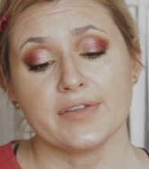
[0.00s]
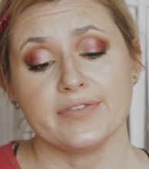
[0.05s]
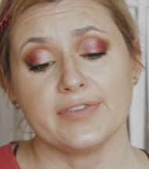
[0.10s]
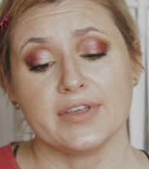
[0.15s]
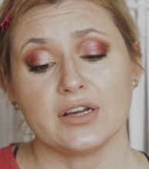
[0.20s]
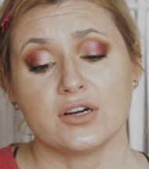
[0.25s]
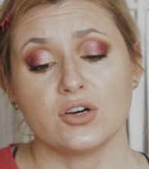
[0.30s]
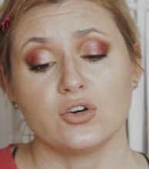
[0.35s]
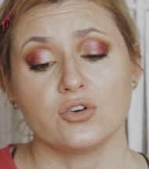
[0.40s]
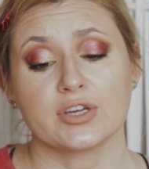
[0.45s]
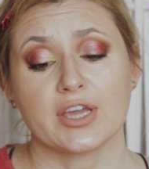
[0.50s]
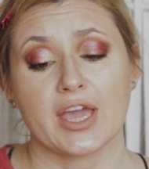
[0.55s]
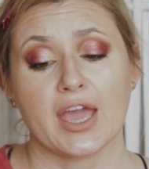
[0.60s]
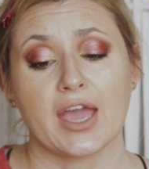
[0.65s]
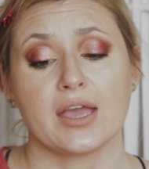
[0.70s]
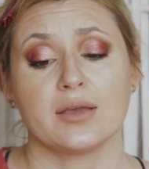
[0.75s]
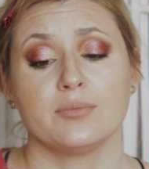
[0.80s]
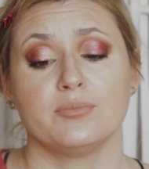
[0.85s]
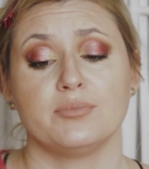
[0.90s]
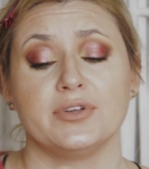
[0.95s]
they're
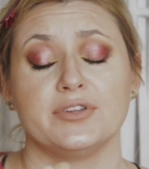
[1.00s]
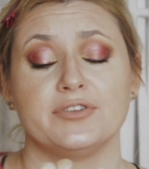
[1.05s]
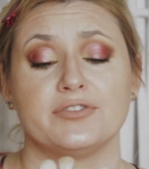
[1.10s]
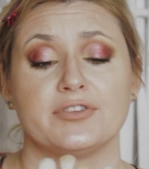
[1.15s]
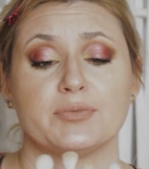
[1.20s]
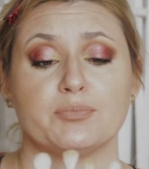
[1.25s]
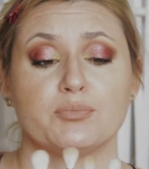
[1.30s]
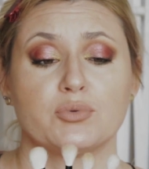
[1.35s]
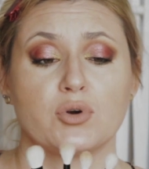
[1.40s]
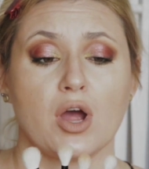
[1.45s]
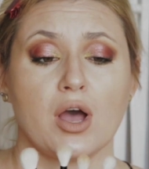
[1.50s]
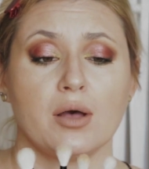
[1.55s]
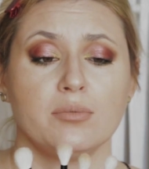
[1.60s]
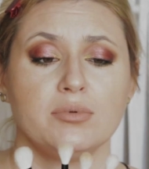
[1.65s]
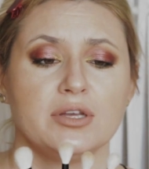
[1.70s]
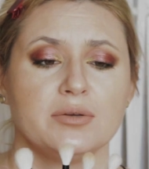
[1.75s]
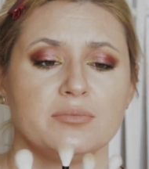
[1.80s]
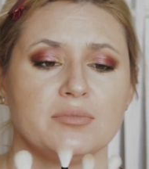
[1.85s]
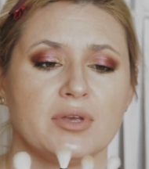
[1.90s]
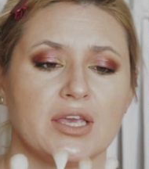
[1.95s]
okay, but the
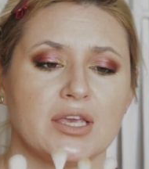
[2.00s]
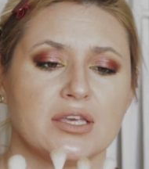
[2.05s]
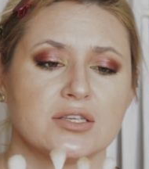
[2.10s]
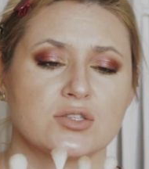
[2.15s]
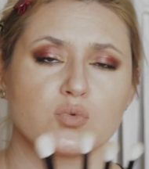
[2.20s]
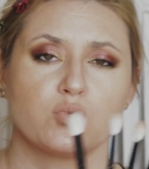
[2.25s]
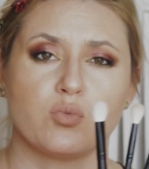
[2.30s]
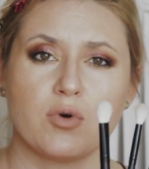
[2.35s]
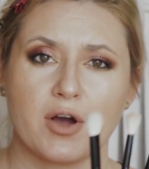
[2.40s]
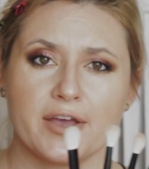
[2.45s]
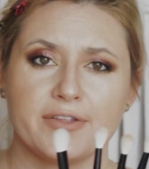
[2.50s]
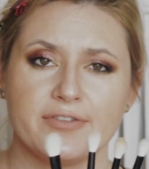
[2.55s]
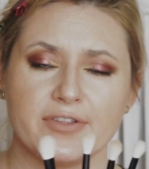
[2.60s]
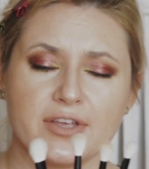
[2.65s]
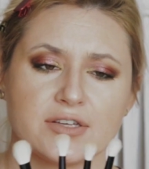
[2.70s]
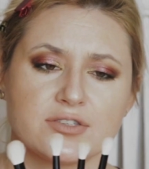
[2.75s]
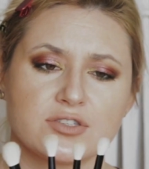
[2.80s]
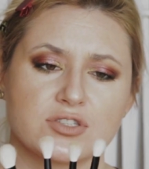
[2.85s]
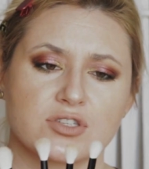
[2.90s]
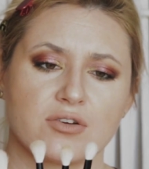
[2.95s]
problem is why
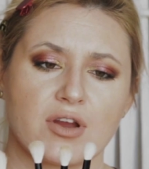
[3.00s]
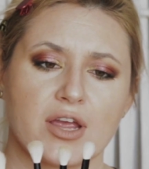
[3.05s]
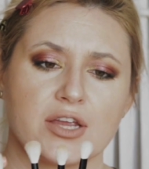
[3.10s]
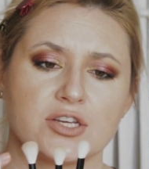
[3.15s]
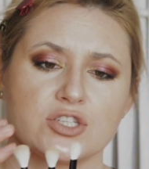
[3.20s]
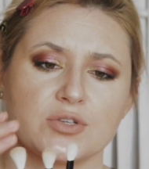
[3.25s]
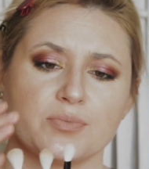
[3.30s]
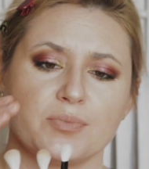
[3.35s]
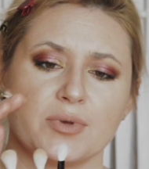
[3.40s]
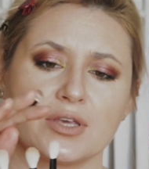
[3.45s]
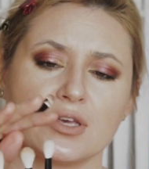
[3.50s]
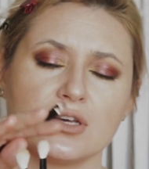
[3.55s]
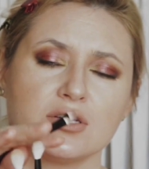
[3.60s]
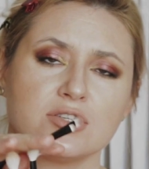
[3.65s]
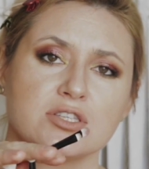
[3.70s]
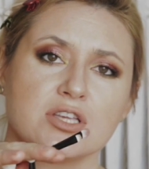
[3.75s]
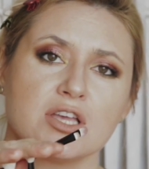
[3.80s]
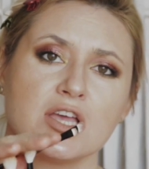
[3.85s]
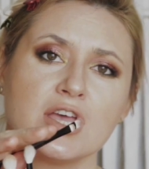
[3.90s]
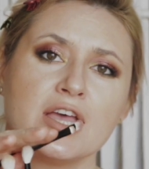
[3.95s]
they're scratchy,
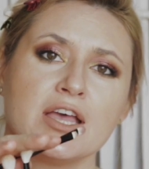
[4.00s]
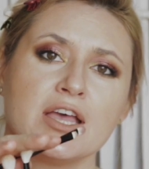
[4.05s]
because